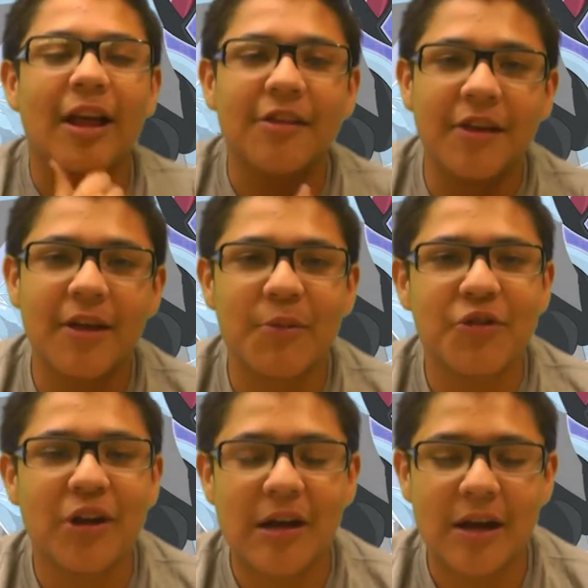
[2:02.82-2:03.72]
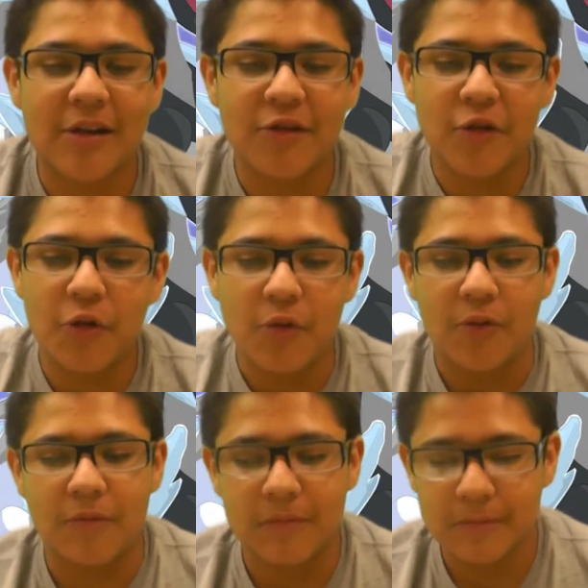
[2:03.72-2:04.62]
like to give a shout out
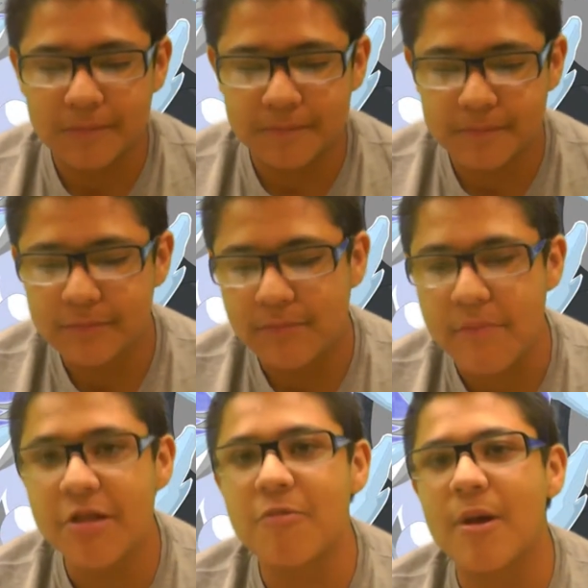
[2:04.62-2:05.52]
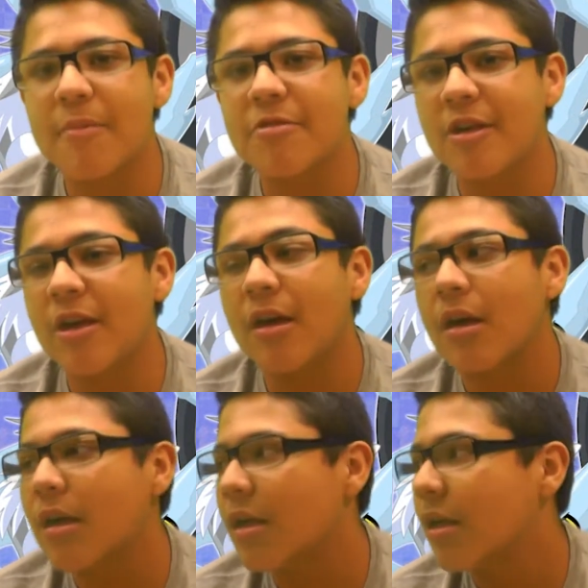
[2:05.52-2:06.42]
to Miss Ramsey,
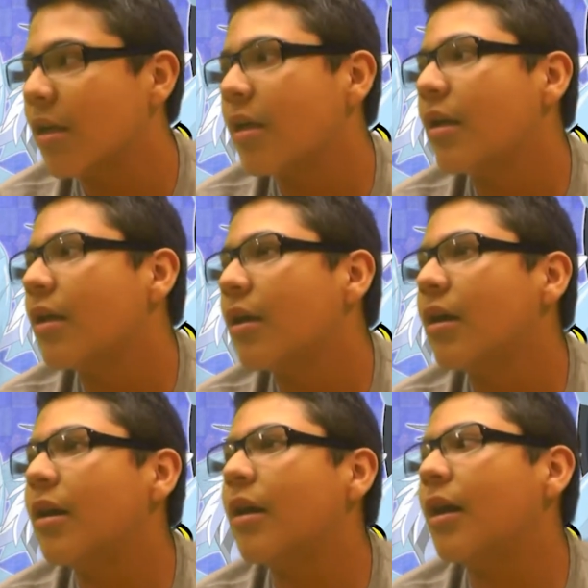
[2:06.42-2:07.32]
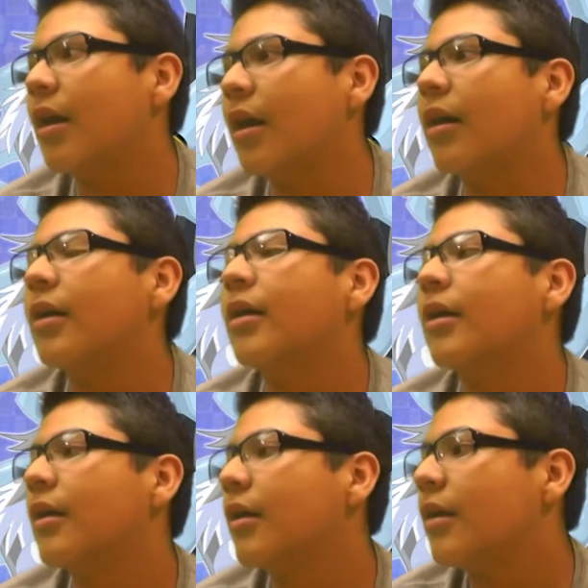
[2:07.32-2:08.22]
uh,
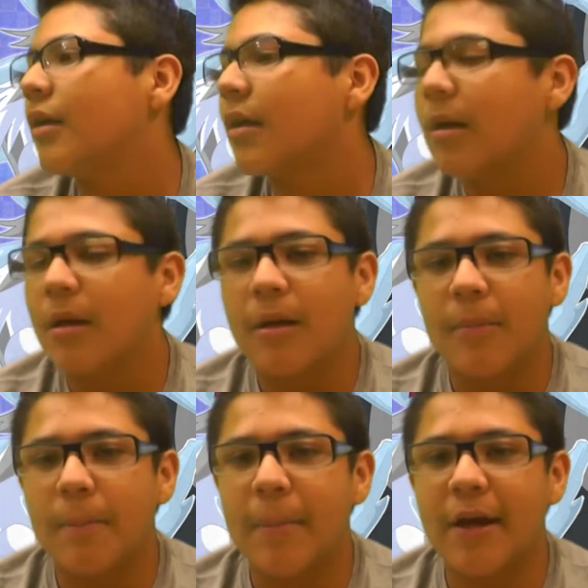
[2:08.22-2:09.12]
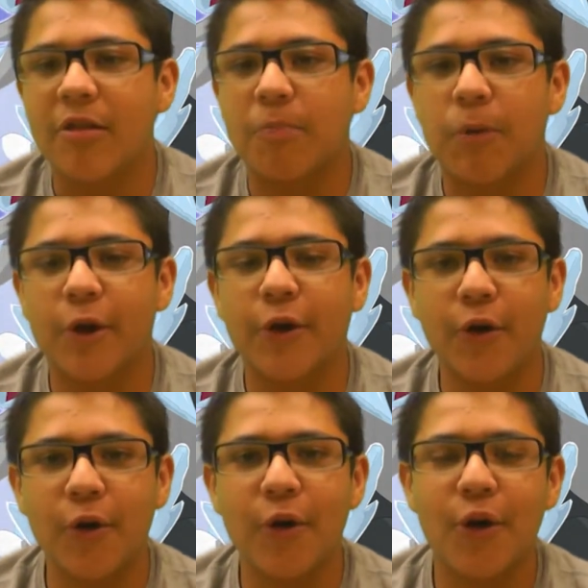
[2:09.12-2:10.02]
Miles
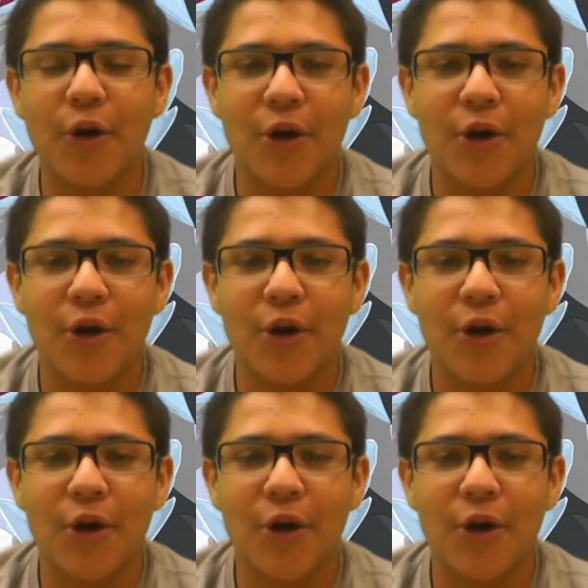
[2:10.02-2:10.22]
Plucker,